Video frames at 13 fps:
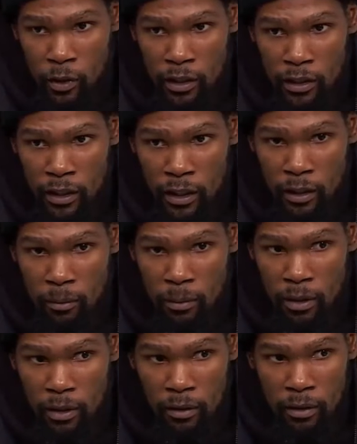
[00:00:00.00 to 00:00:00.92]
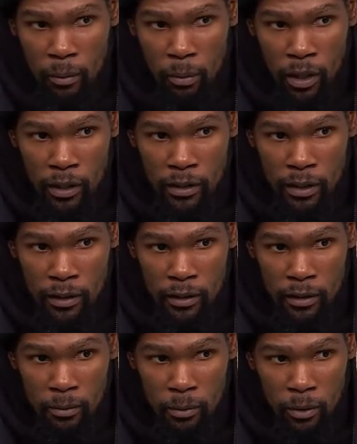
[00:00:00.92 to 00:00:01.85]
for our team, but the
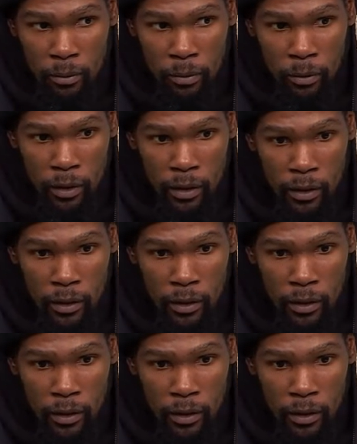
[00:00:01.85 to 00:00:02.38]
process is more important